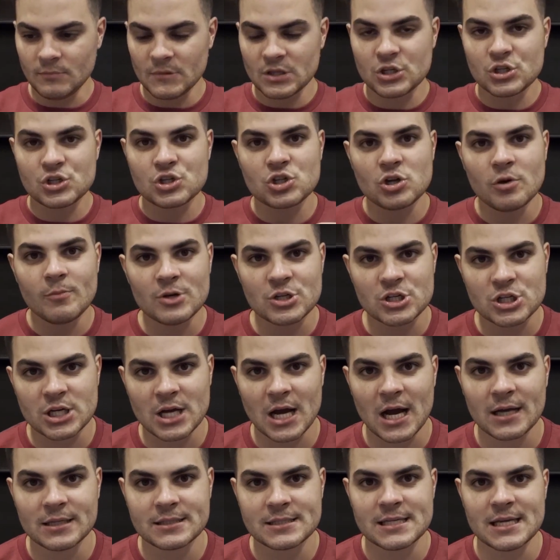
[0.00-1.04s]
there's so much
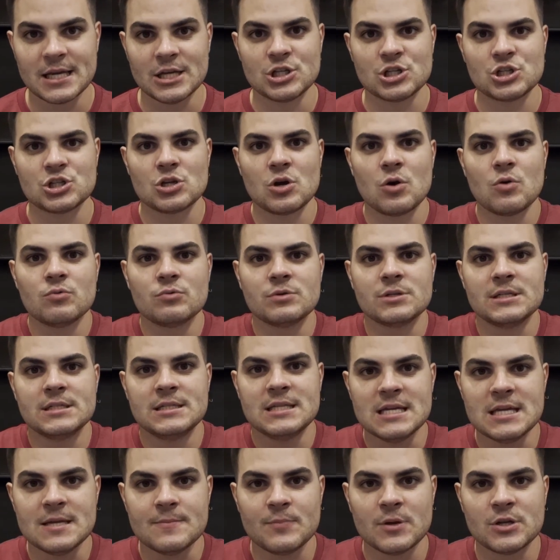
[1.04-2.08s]
content. It's so
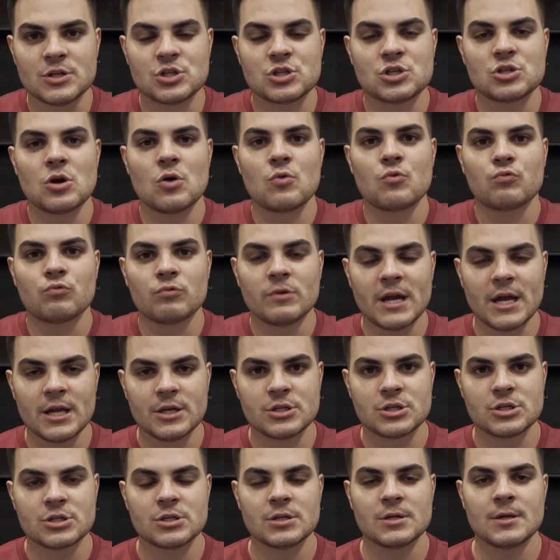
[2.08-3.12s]
deep. It's so
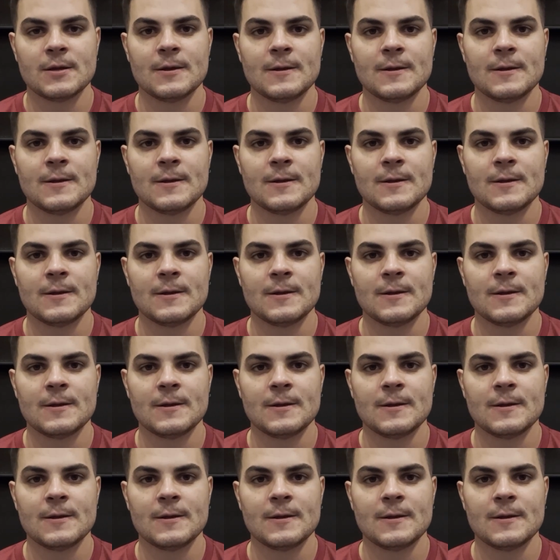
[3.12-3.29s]
rich.